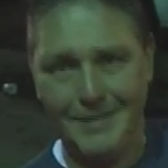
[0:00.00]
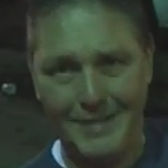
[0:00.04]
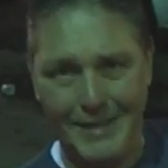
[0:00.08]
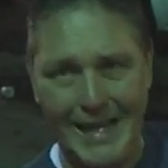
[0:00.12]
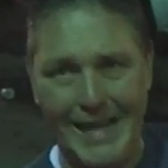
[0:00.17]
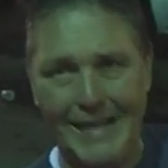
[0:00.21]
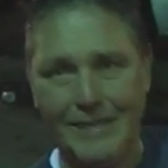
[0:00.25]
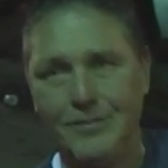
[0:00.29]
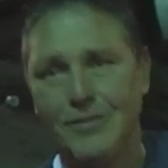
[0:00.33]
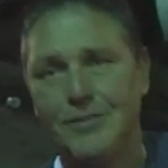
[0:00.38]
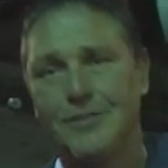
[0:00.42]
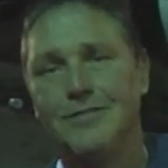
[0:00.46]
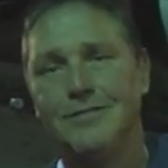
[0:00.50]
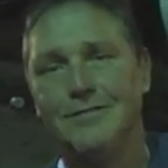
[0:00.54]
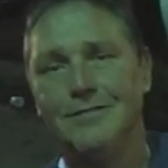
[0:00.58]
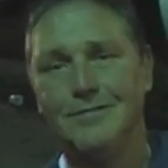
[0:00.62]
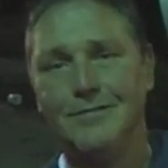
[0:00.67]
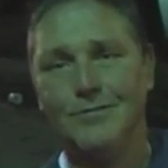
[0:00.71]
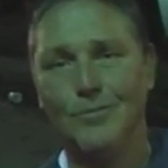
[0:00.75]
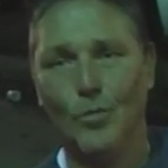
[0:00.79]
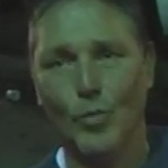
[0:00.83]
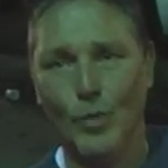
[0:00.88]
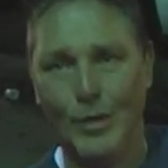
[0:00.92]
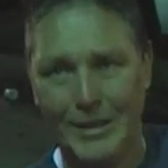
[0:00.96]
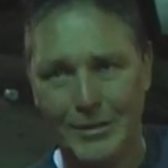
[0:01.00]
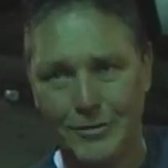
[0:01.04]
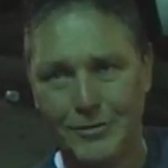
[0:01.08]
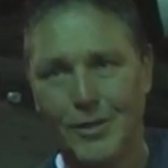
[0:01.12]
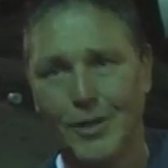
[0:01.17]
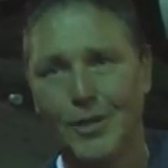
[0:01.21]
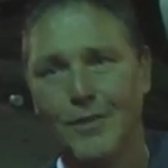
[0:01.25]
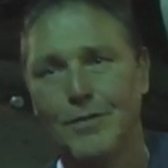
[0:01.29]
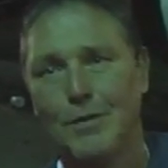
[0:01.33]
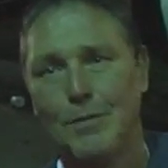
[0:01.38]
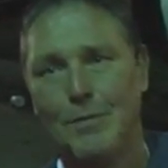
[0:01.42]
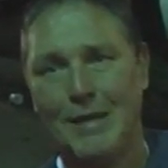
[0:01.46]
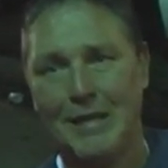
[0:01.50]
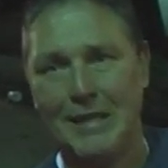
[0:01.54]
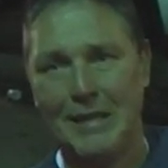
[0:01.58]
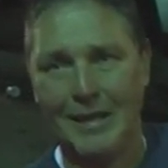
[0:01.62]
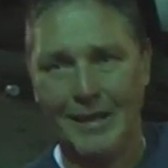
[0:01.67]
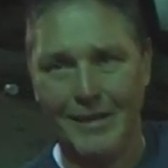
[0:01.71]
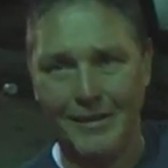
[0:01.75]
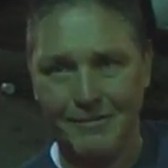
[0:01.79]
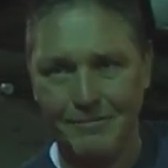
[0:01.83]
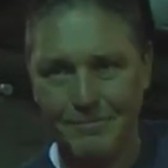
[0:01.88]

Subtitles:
Yes, we deserve to be there.